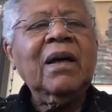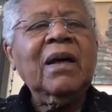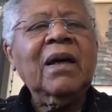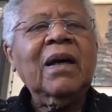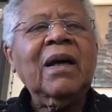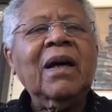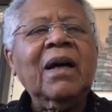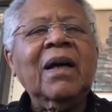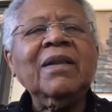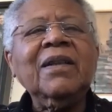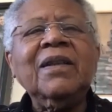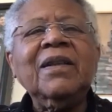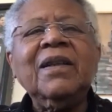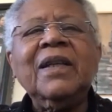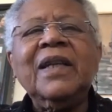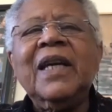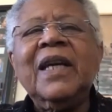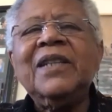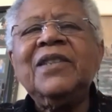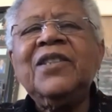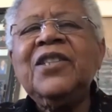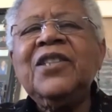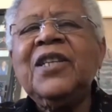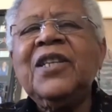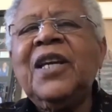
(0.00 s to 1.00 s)
a good
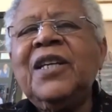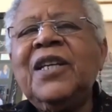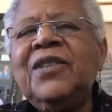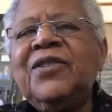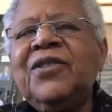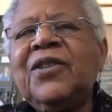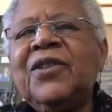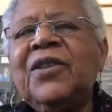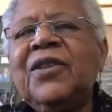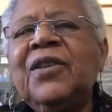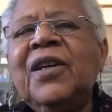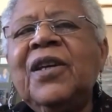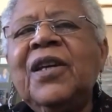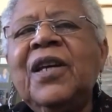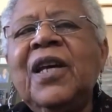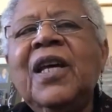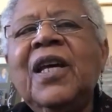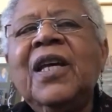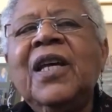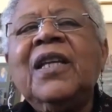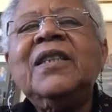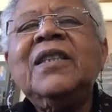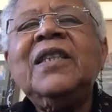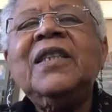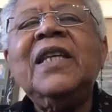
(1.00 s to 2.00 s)
education.
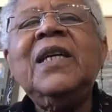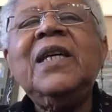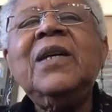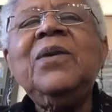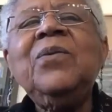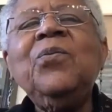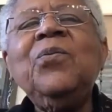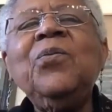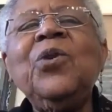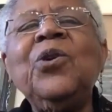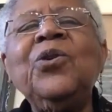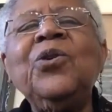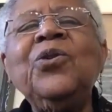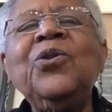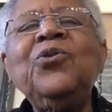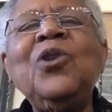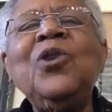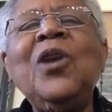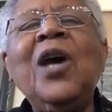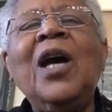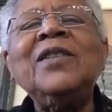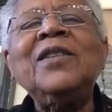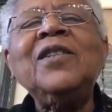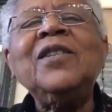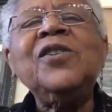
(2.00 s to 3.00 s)
They were
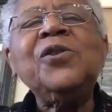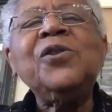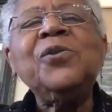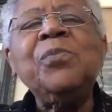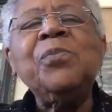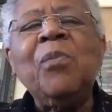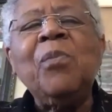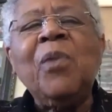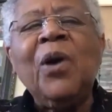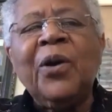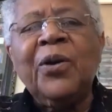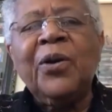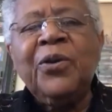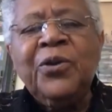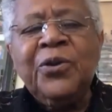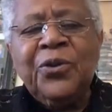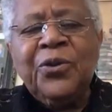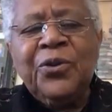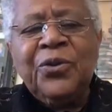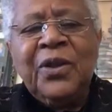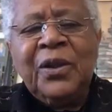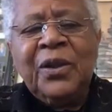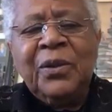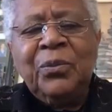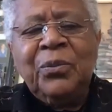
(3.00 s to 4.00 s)
not
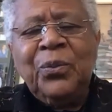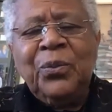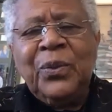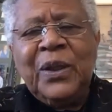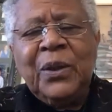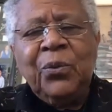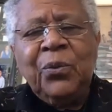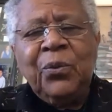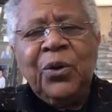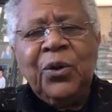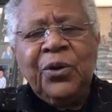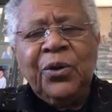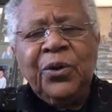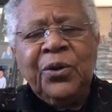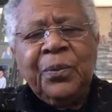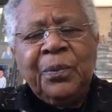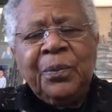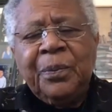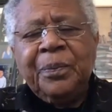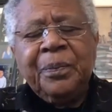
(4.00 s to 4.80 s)
smarter than we were,